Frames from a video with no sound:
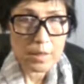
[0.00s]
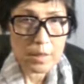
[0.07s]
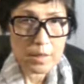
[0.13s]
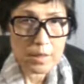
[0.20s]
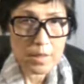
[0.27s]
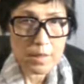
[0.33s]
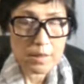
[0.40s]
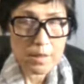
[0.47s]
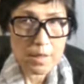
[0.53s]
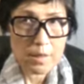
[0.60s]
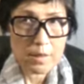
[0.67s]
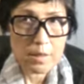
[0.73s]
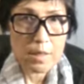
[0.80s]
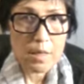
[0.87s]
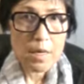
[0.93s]
Like I
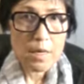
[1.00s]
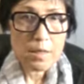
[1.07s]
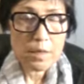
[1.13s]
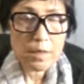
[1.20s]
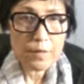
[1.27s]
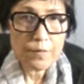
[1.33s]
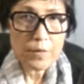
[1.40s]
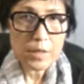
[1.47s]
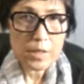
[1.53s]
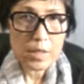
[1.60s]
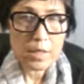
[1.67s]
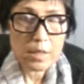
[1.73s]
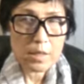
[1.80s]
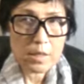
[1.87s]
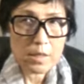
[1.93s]
said, the
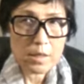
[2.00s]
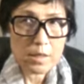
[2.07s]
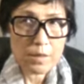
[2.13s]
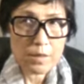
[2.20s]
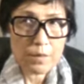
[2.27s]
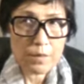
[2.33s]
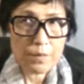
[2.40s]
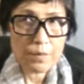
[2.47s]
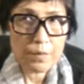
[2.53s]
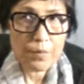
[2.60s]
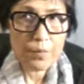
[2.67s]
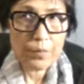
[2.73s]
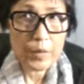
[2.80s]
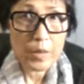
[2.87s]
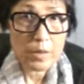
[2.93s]
lymphocyte is
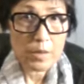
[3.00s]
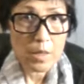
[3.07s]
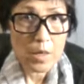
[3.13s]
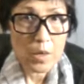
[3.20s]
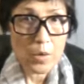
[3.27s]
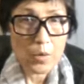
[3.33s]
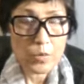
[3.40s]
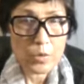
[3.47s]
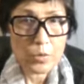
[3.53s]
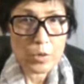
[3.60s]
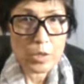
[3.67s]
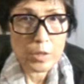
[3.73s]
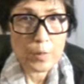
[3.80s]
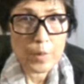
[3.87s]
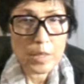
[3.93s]
the cells
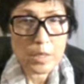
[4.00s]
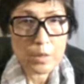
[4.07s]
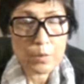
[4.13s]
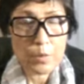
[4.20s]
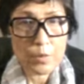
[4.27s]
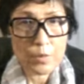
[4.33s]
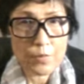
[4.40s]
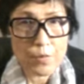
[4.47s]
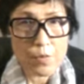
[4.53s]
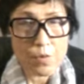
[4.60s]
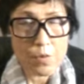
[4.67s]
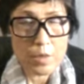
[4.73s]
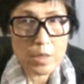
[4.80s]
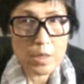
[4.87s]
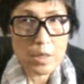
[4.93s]
responsible
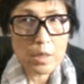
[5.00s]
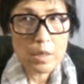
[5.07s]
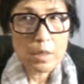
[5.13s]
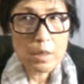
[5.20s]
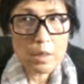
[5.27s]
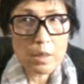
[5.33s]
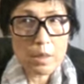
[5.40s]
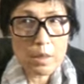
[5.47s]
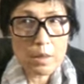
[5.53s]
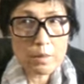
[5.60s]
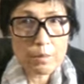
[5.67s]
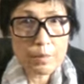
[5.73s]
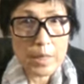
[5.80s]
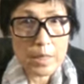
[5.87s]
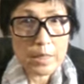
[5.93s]
for
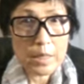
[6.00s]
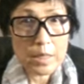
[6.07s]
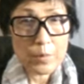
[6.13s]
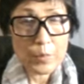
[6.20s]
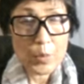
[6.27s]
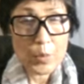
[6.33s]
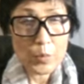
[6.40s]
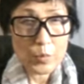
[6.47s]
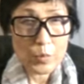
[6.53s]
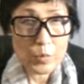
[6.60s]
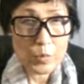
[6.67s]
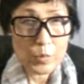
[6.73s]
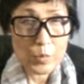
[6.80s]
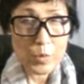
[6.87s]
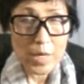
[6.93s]
body immune
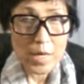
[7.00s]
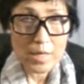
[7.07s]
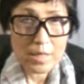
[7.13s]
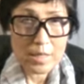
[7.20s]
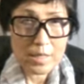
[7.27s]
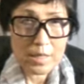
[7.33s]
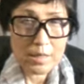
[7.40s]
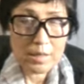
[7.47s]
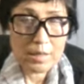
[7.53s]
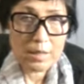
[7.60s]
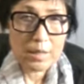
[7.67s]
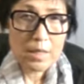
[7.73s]
reaction.